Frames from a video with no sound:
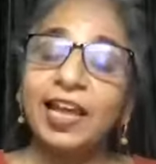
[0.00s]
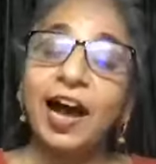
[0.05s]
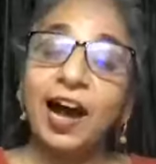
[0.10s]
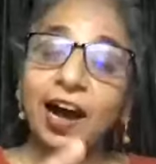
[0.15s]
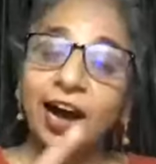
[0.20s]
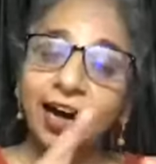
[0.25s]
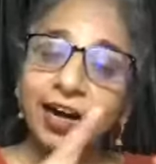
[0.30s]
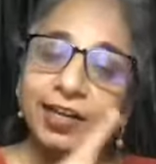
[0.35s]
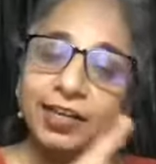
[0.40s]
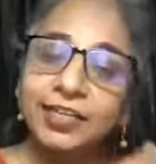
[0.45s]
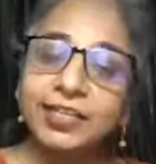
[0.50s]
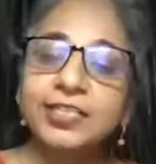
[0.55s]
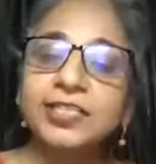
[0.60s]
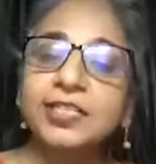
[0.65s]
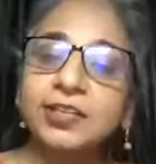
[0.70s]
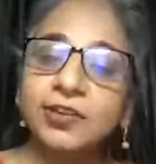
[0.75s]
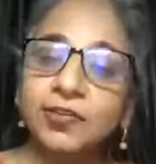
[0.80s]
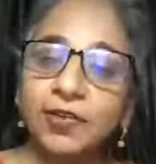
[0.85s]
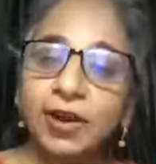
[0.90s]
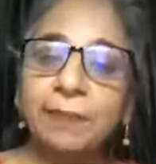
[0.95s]
highest
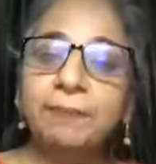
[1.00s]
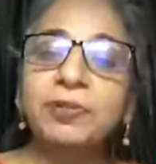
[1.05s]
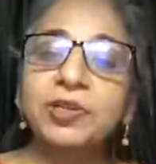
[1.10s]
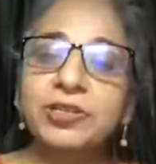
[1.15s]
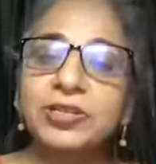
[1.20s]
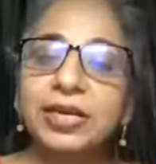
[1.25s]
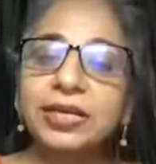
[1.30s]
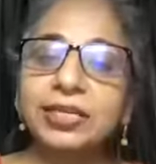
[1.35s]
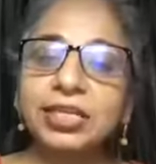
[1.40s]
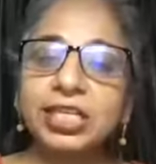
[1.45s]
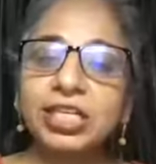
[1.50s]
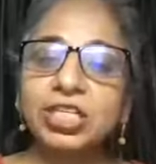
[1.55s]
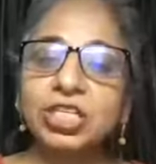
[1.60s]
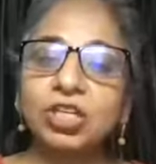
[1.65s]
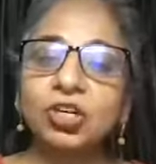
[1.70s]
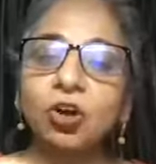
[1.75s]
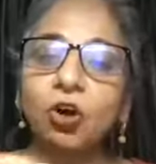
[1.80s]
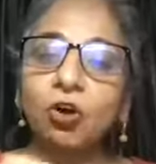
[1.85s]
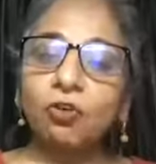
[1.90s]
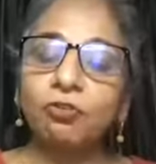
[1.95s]

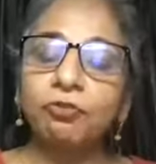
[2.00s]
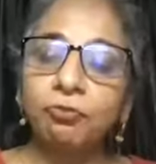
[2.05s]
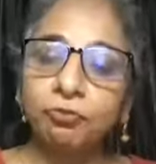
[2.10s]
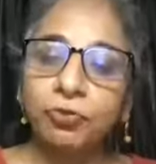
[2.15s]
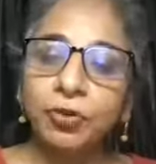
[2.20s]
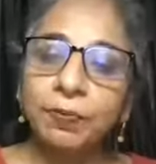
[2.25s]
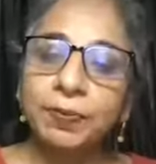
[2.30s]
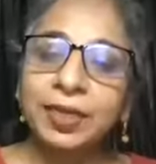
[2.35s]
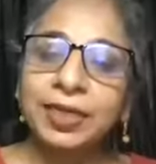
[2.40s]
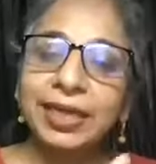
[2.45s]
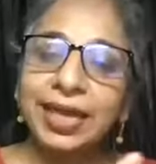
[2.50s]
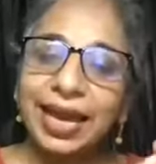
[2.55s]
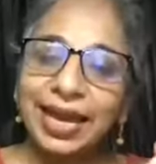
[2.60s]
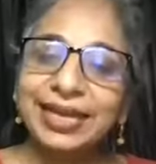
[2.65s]
representation of women